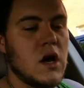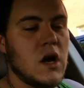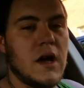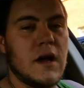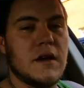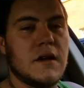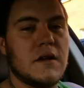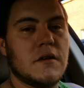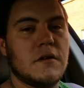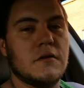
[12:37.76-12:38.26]

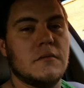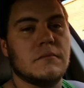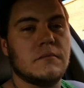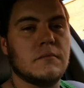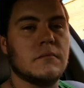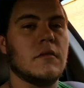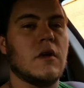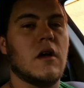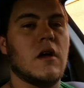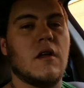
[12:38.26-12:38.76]
Anywho,
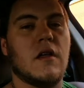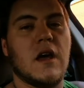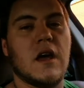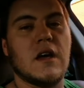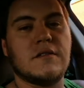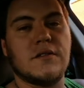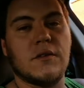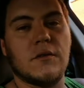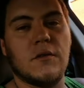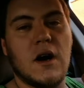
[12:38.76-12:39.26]

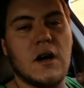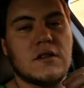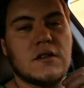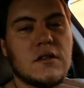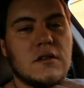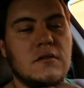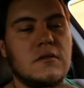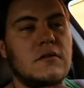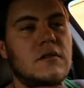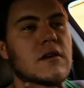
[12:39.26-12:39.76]
thanks for
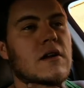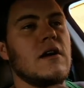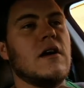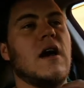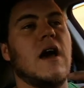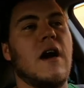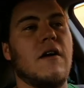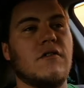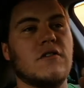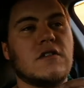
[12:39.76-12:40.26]
watching.
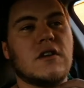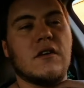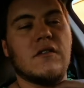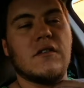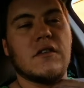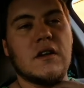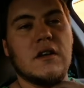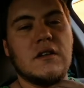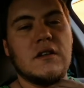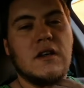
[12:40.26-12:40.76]
Have yourself
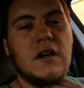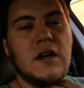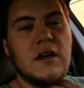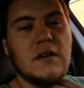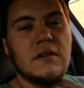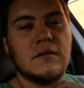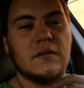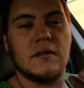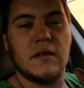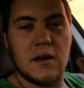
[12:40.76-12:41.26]
a good day.